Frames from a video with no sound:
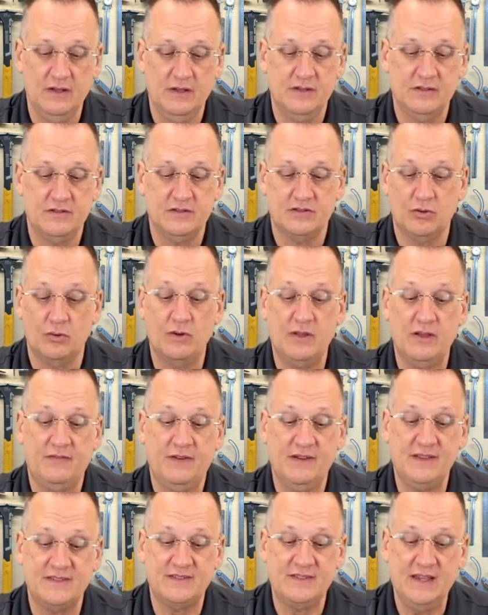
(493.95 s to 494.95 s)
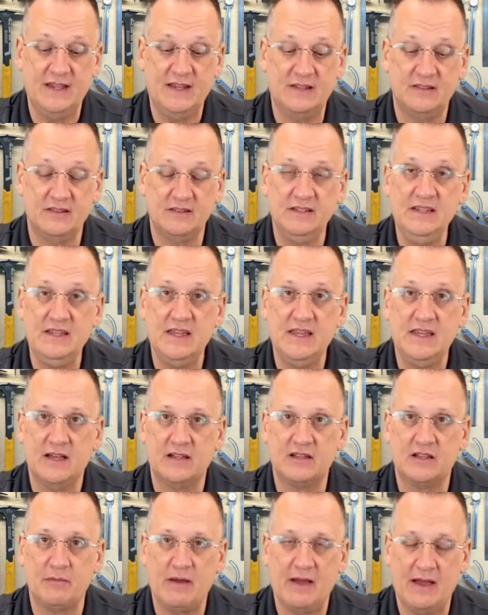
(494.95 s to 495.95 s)
So if I see any leaking out
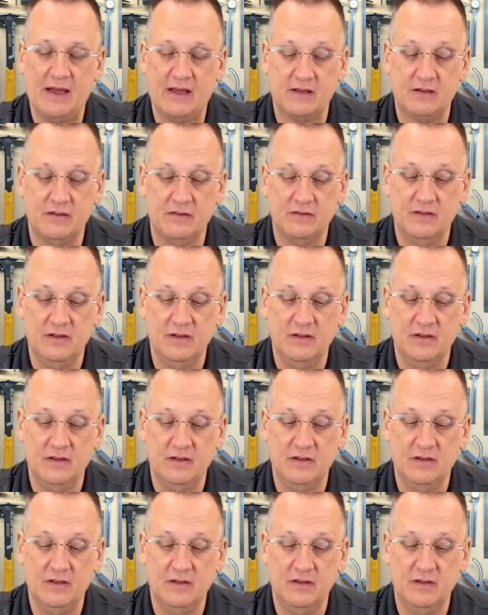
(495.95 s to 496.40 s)
the back,